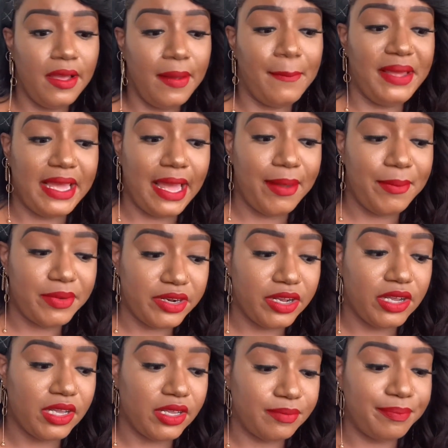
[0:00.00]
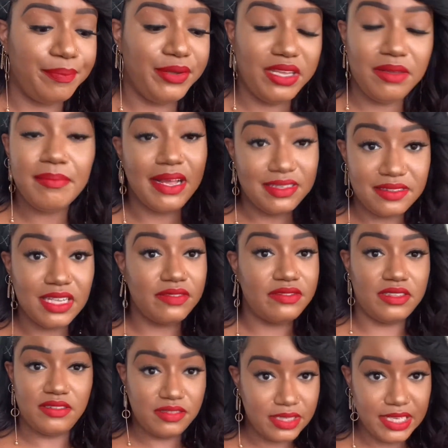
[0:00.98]
be able to put myself
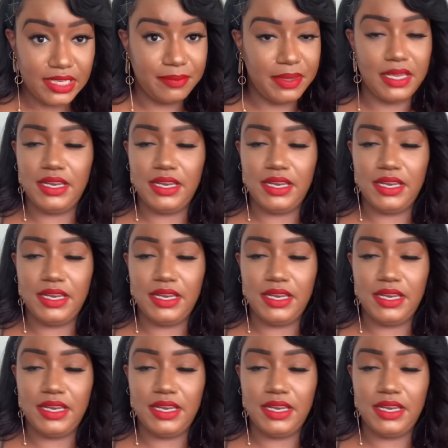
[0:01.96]
to sleep.